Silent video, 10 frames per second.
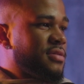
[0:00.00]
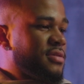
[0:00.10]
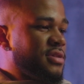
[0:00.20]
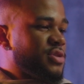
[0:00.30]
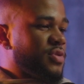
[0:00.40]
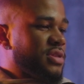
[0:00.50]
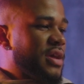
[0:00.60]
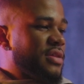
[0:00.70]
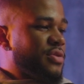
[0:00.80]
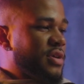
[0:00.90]
is what
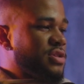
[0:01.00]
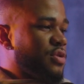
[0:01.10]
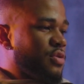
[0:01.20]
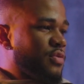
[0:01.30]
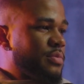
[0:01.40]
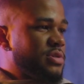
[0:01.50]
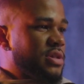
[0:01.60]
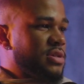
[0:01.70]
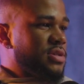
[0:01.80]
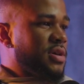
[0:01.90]
that threshold
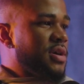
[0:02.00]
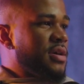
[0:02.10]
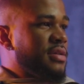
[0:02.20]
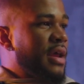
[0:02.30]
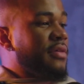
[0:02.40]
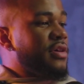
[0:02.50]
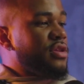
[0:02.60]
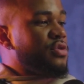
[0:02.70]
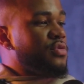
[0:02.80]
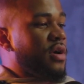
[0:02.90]
represents. Now that
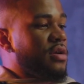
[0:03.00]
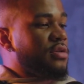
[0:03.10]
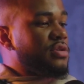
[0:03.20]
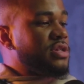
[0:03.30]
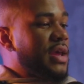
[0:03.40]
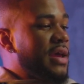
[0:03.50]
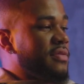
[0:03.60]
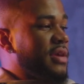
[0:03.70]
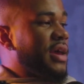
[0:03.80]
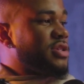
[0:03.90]
you understand
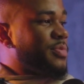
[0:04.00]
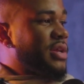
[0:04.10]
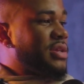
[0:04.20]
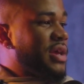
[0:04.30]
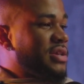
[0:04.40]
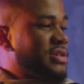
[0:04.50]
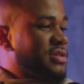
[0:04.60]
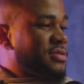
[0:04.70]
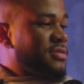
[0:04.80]
the expectation,